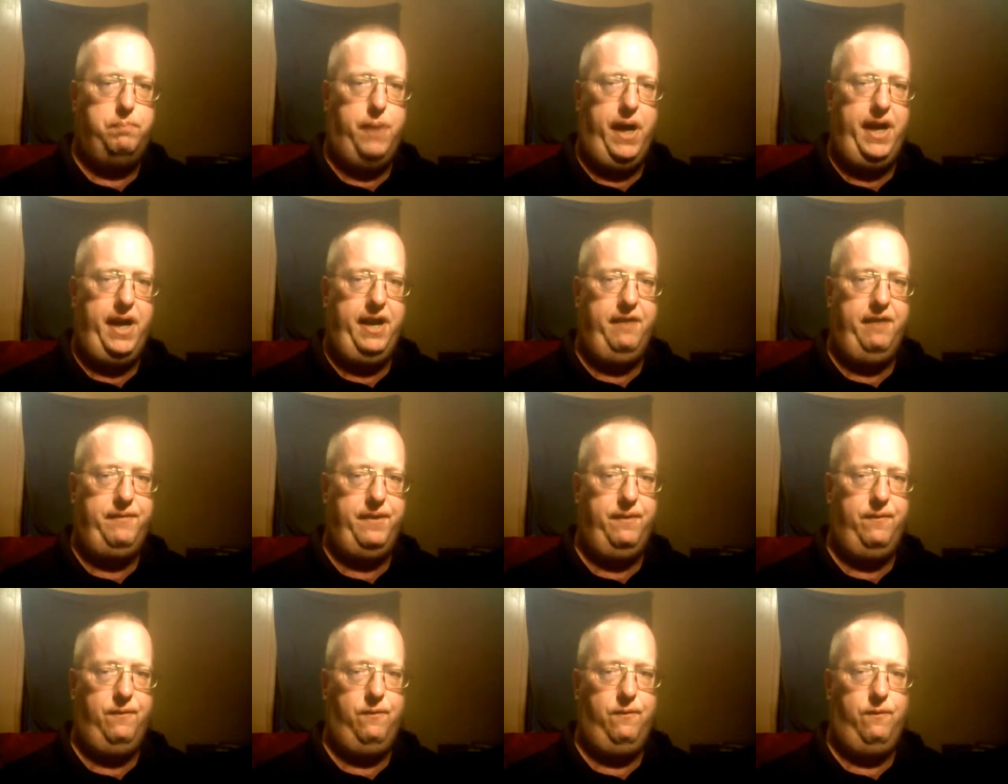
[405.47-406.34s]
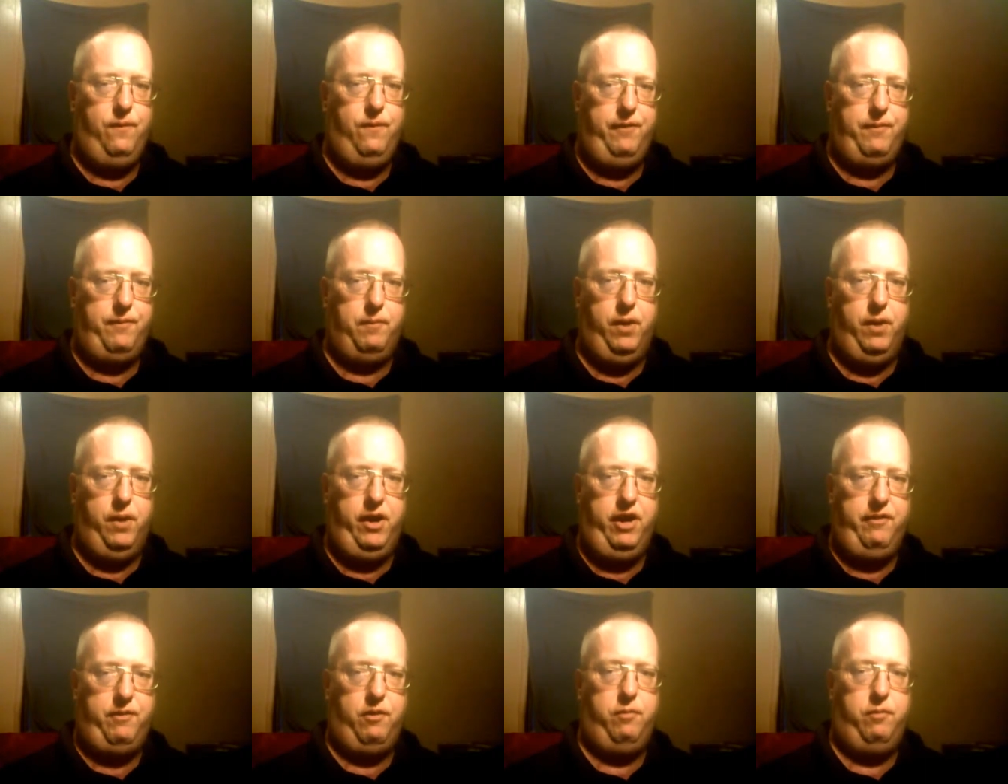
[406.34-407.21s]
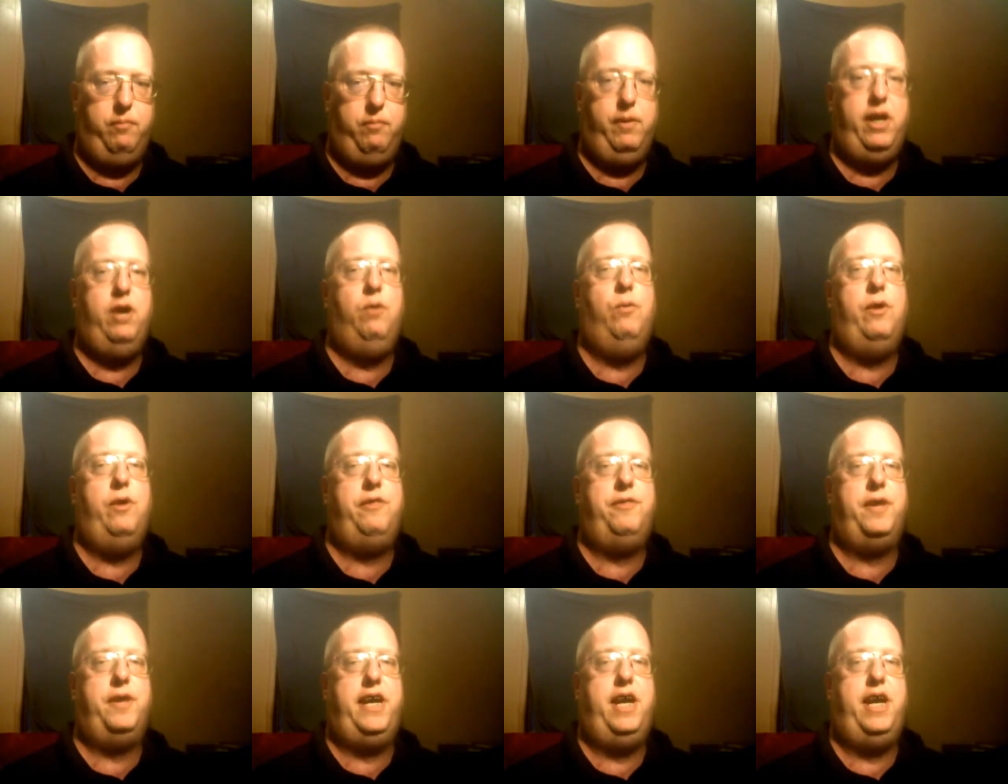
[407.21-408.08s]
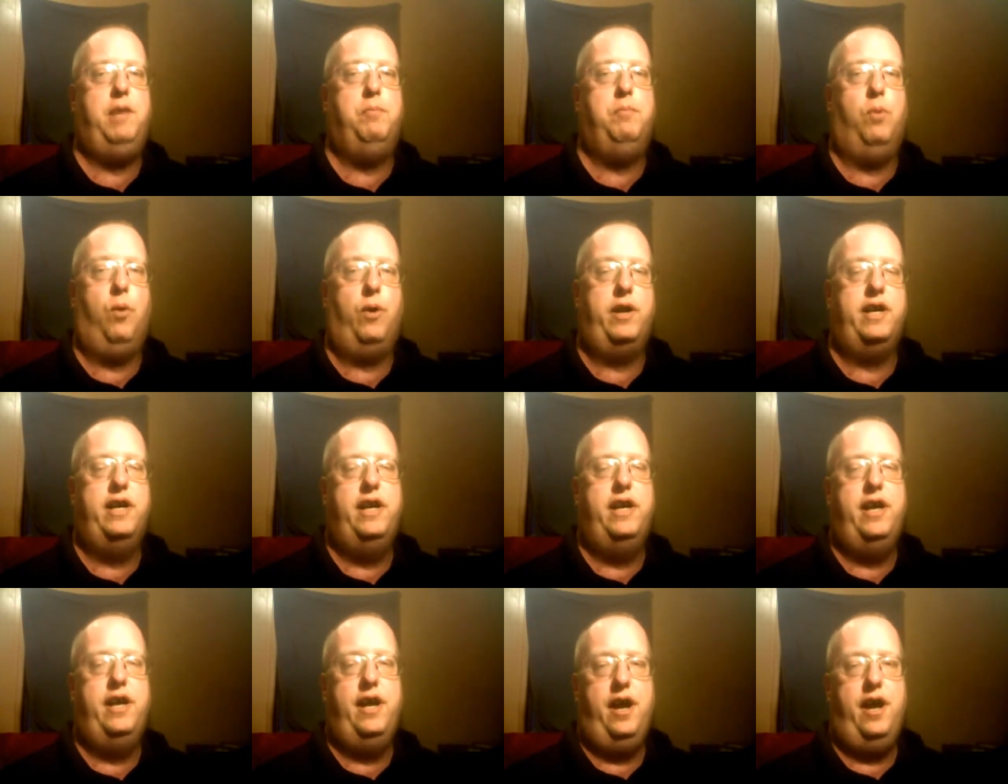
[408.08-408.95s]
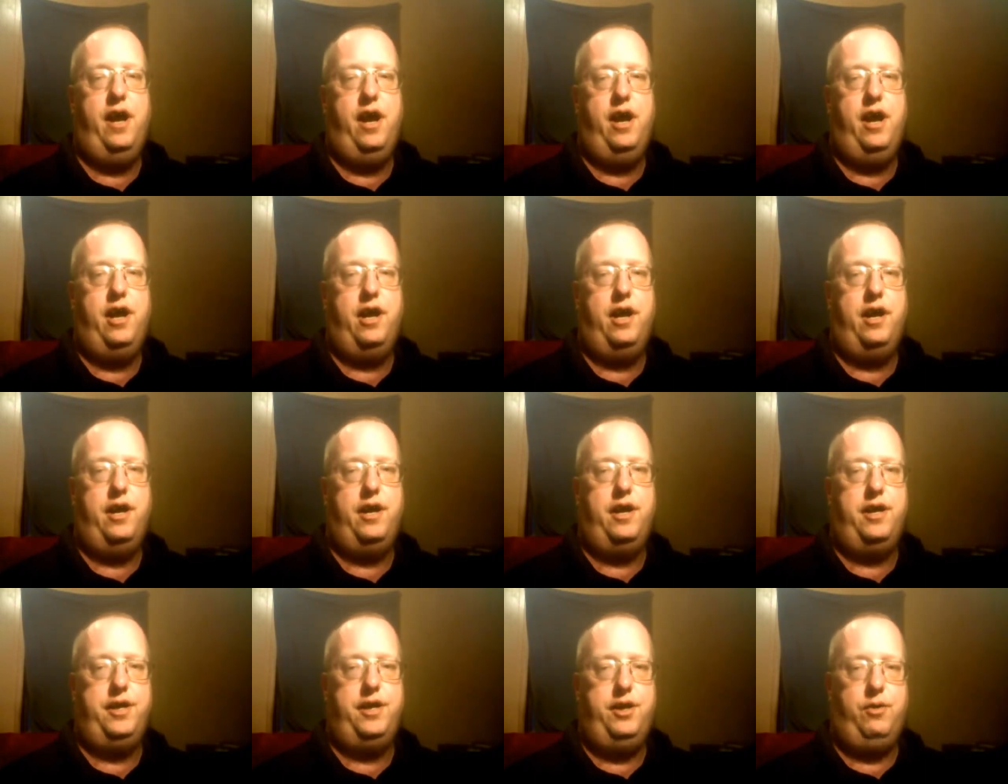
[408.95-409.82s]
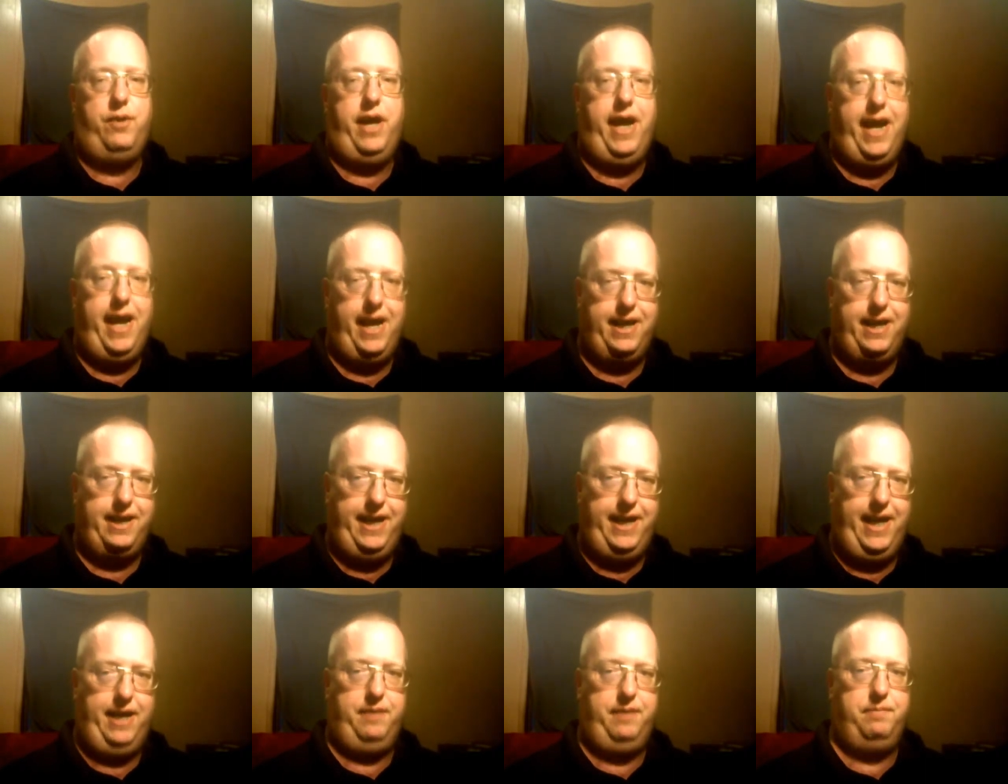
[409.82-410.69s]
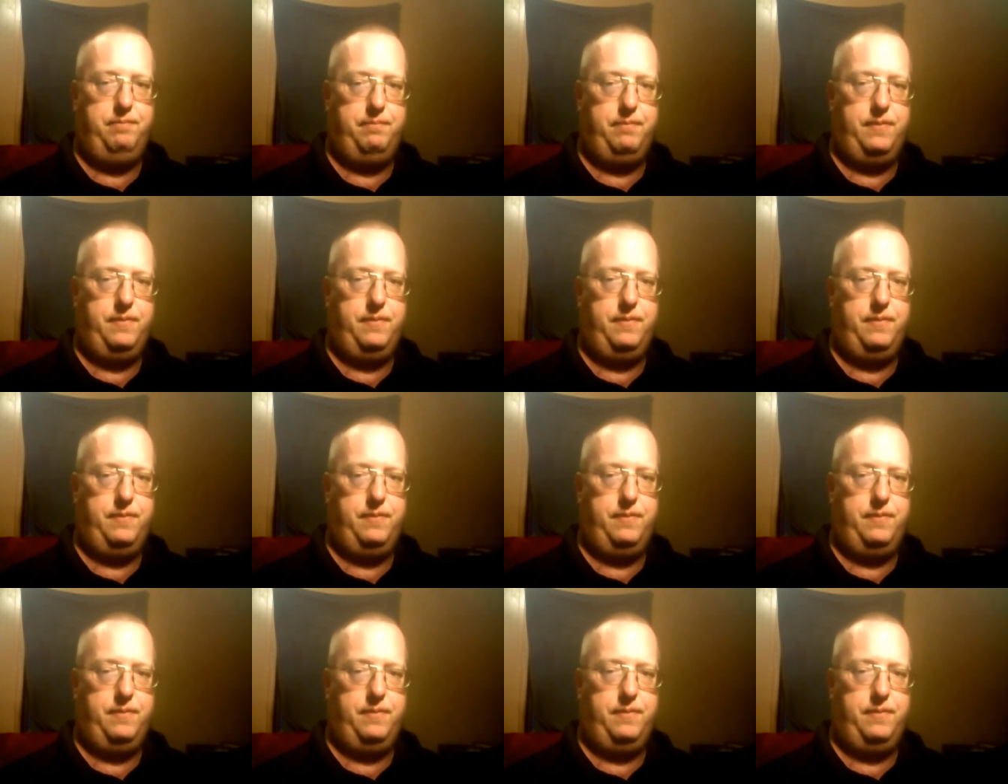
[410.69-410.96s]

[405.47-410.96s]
but if you if you're familiar if you're familiar with the keyboard, you can get